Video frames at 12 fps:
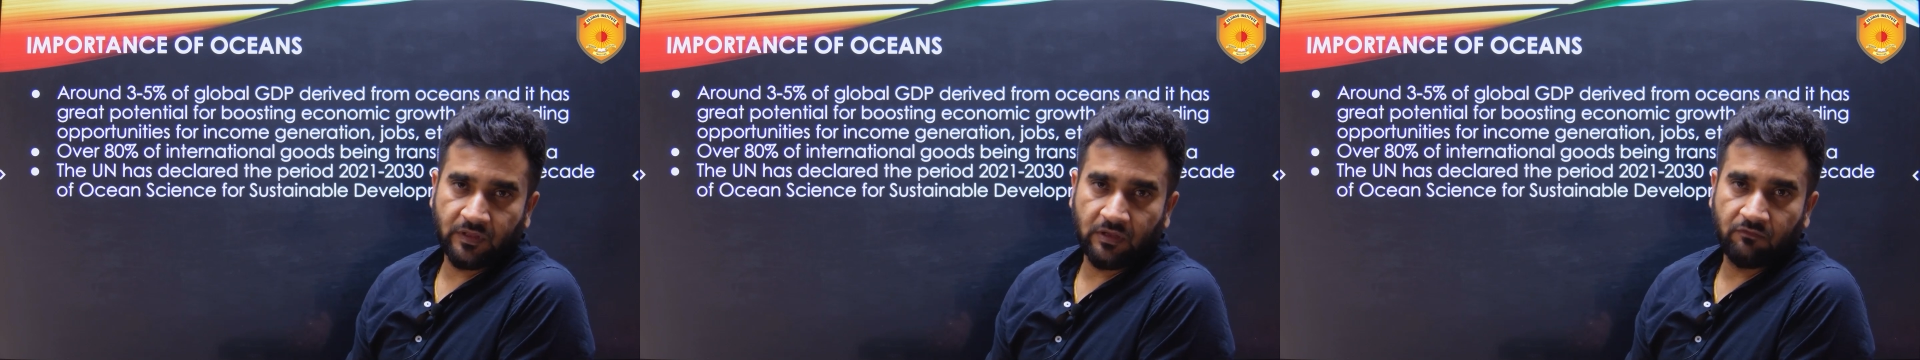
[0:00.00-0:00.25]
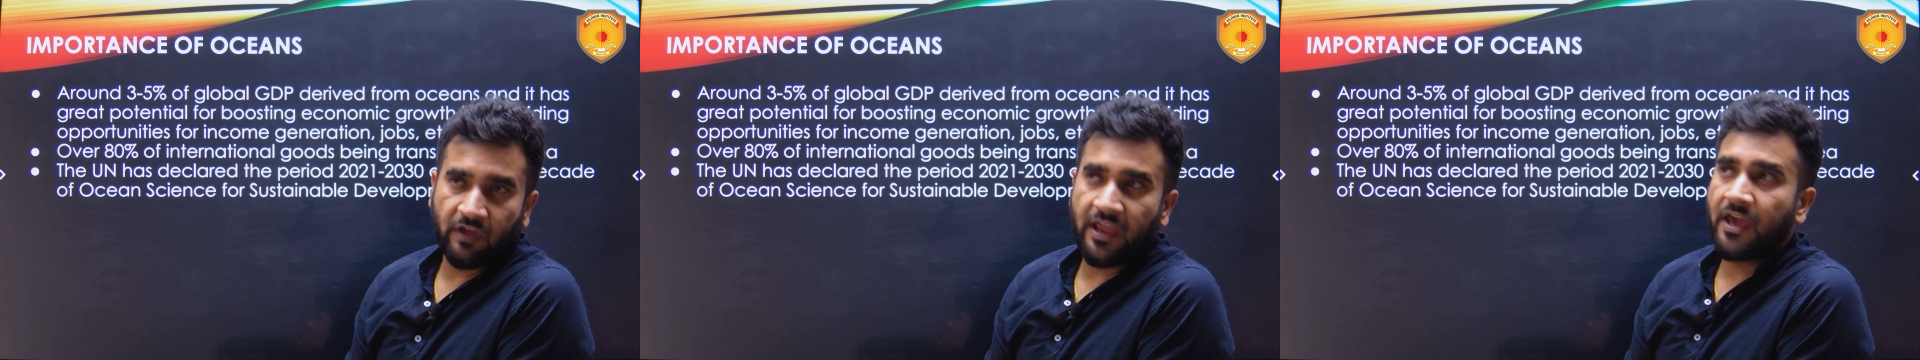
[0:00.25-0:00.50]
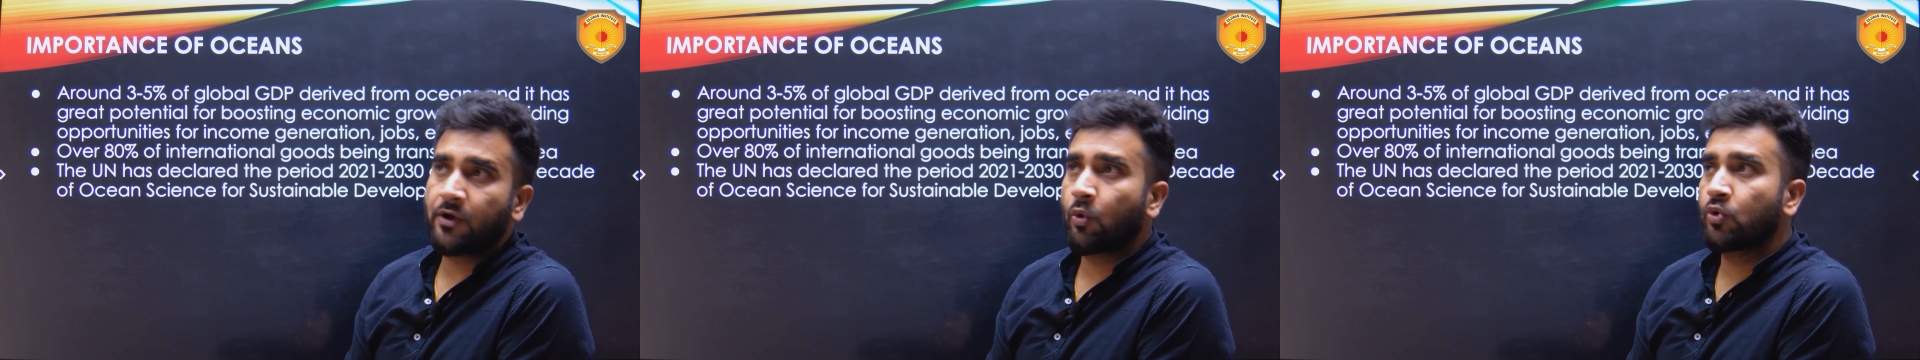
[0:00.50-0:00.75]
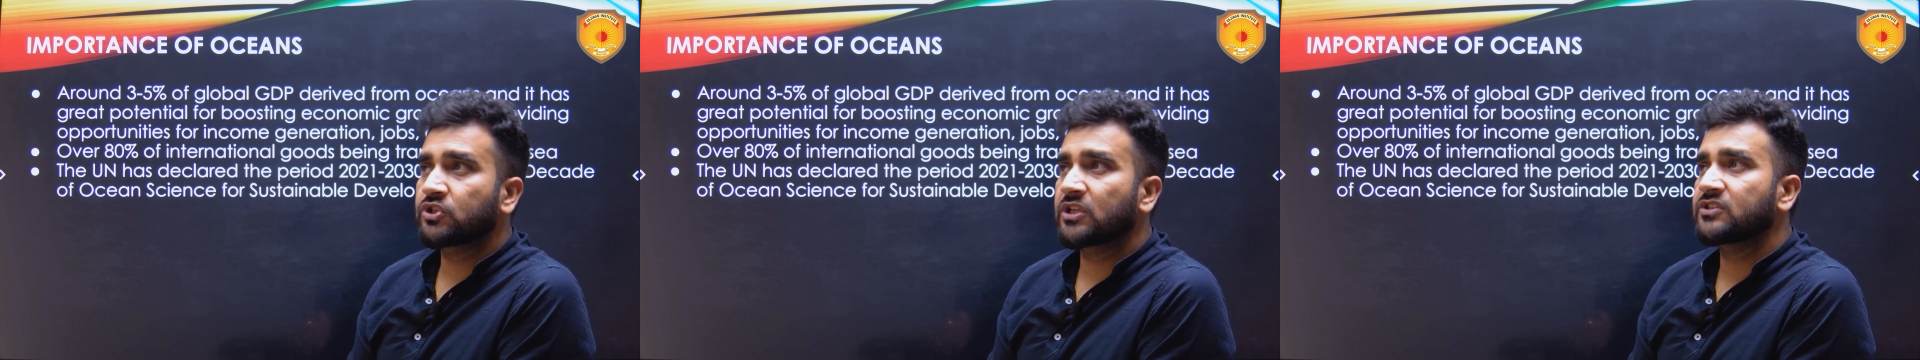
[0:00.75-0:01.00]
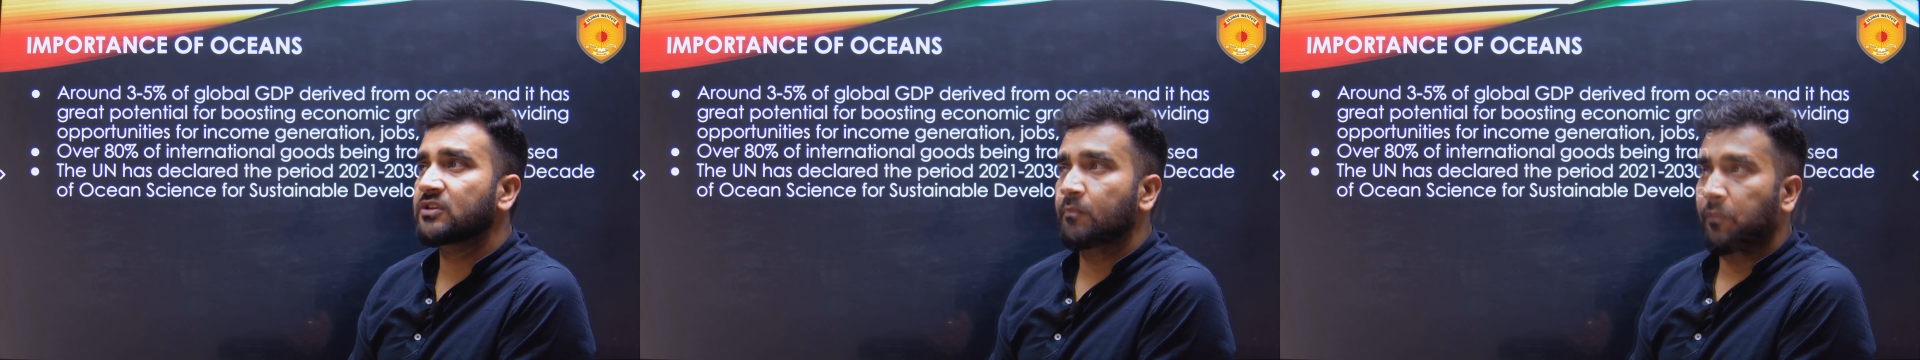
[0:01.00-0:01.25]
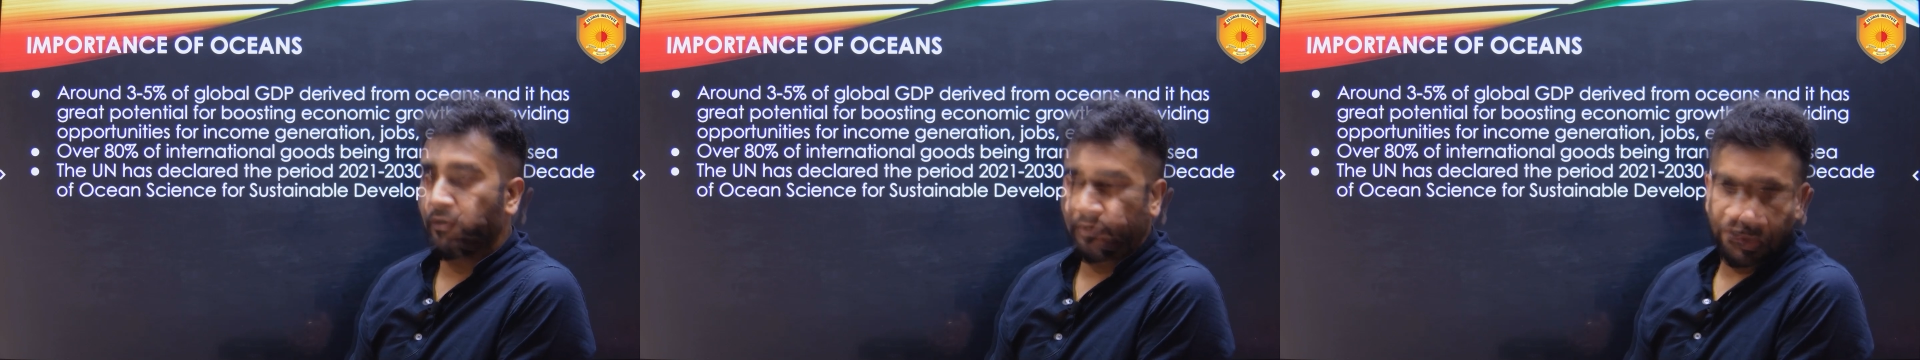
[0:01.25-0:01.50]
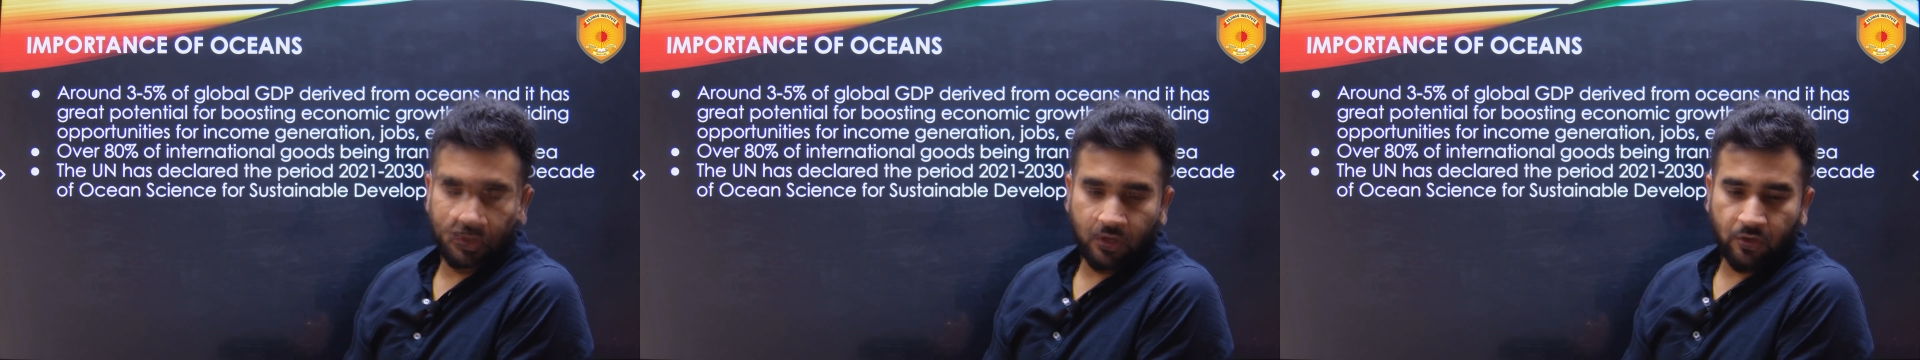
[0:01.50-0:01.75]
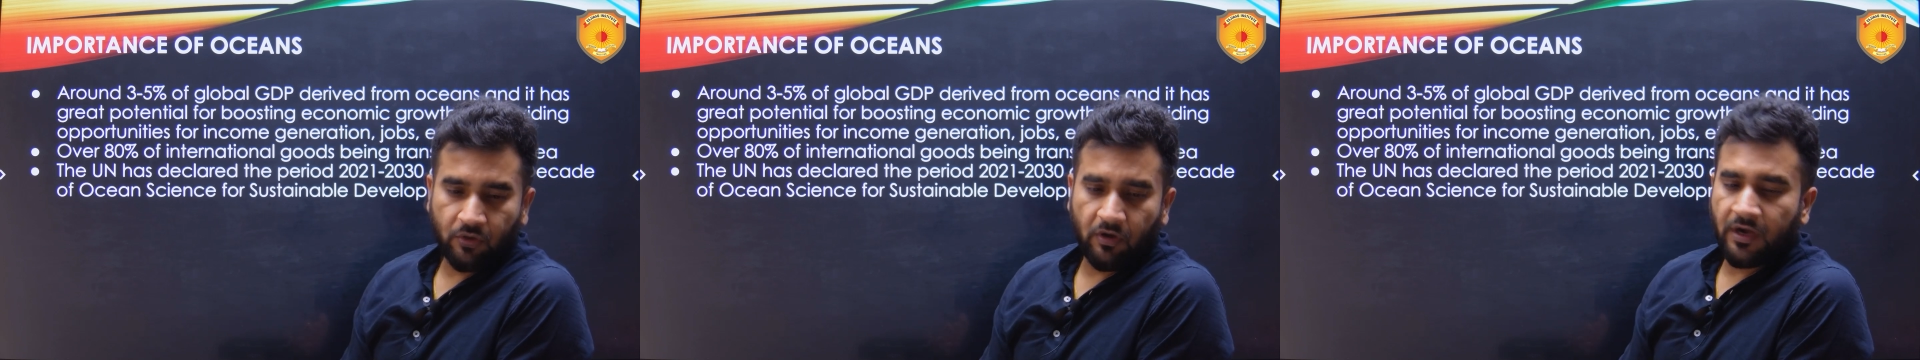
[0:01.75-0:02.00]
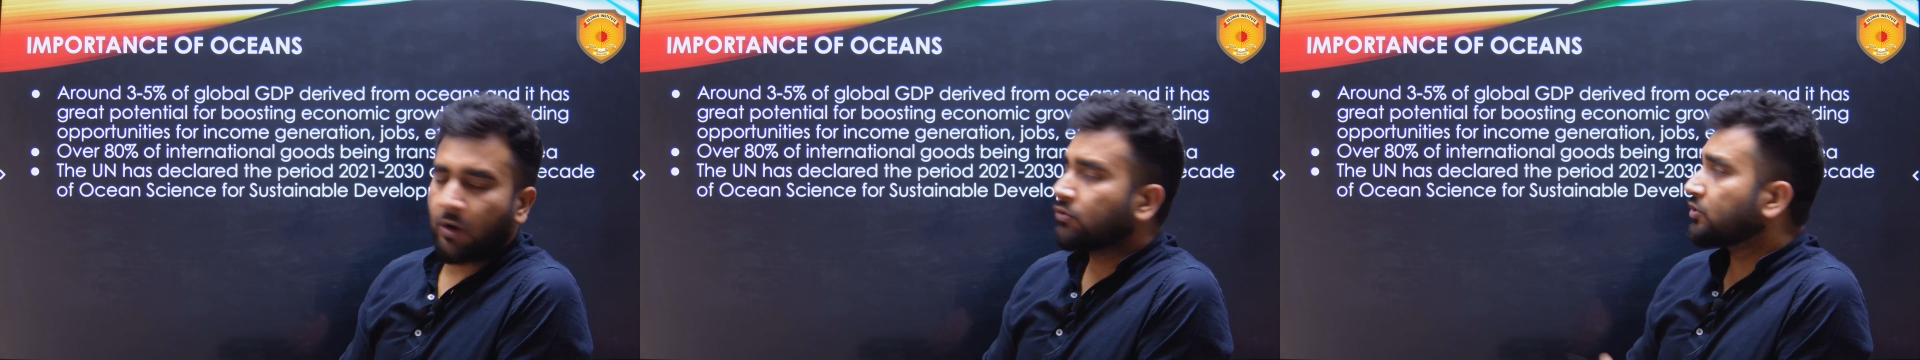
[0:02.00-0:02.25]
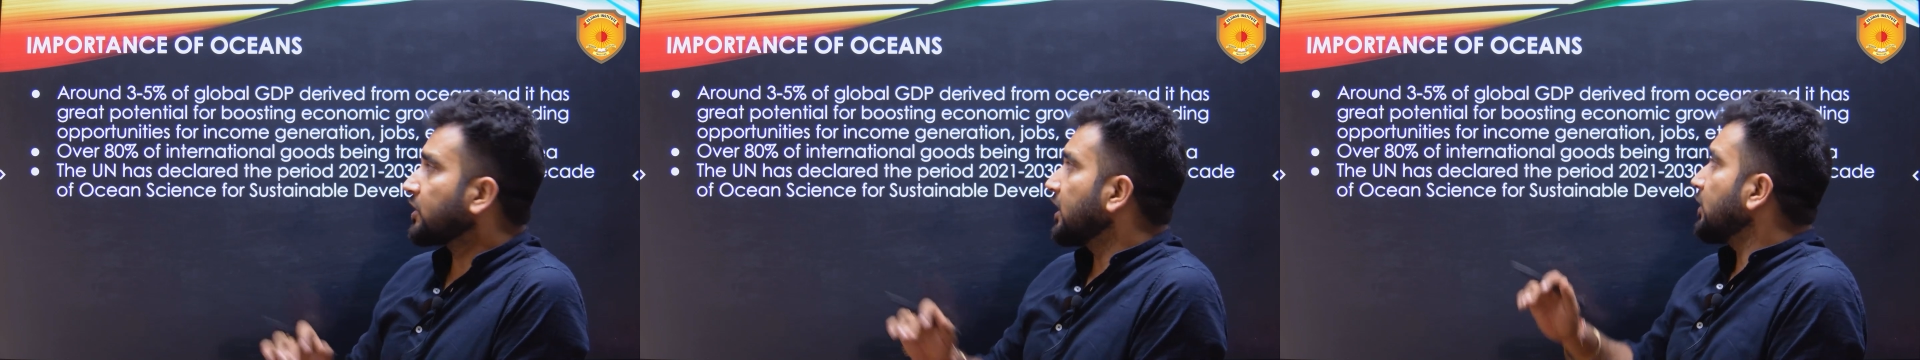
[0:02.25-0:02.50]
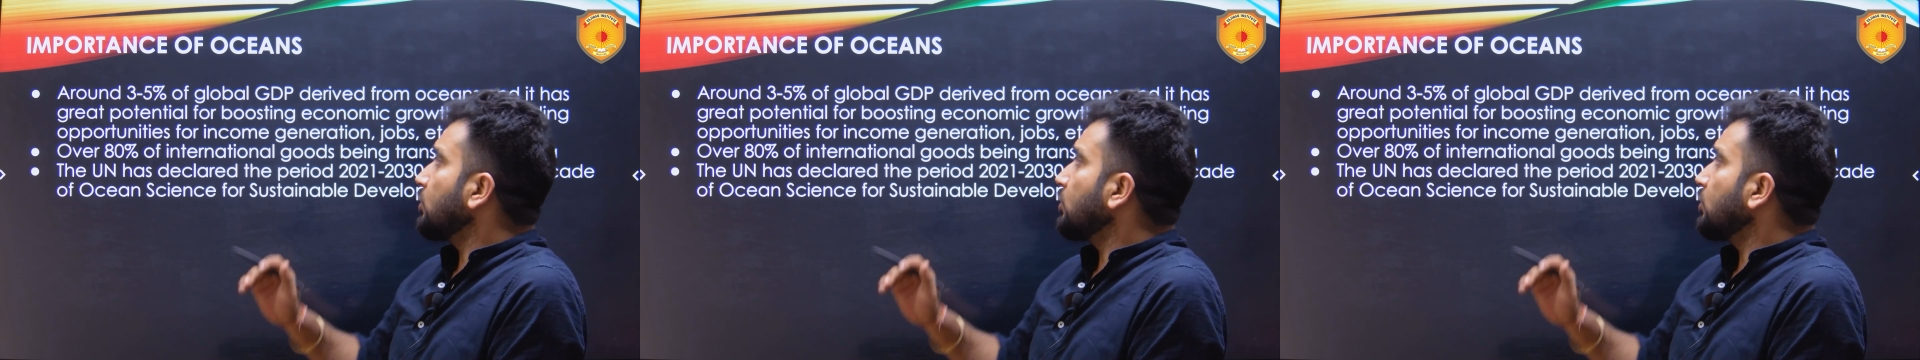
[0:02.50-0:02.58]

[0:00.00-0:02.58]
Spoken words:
Why are oceans important? Now, around 3 to